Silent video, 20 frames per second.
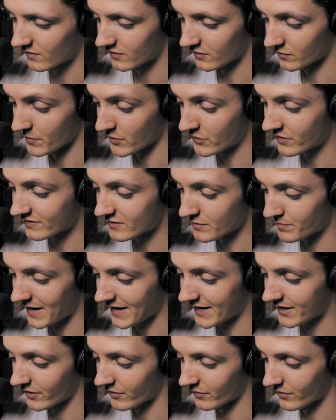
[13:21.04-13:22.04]
smoking
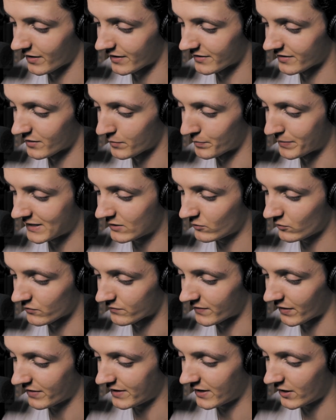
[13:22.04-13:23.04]
tobacco under the
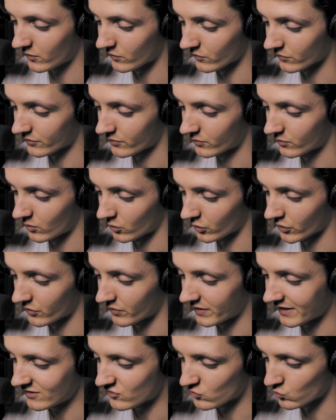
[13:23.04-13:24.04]
beadle's very nose,
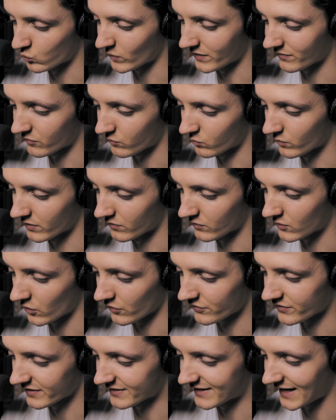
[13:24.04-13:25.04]
although each whiff would have
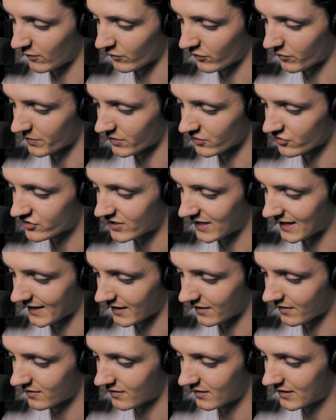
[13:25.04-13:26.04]
cost a townsman a
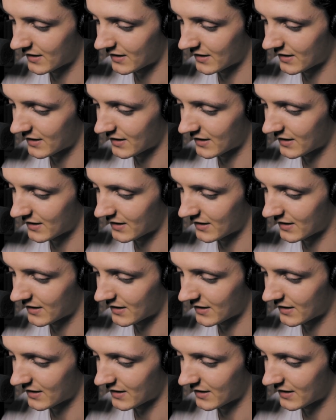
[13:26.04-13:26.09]
shilling,